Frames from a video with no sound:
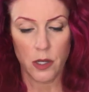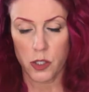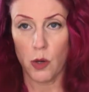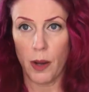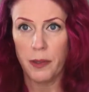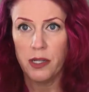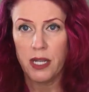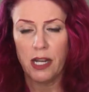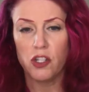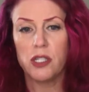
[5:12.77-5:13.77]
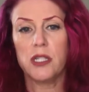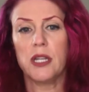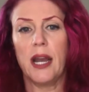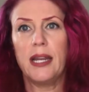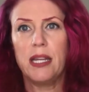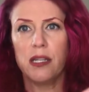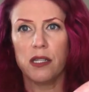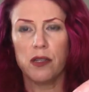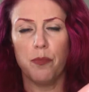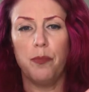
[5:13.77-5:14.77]
So I'm gonna take just the
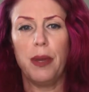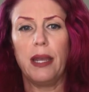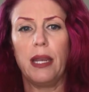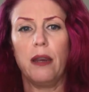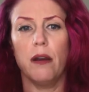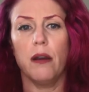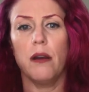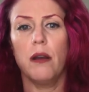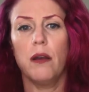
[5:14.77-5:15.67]
tiniest bit here,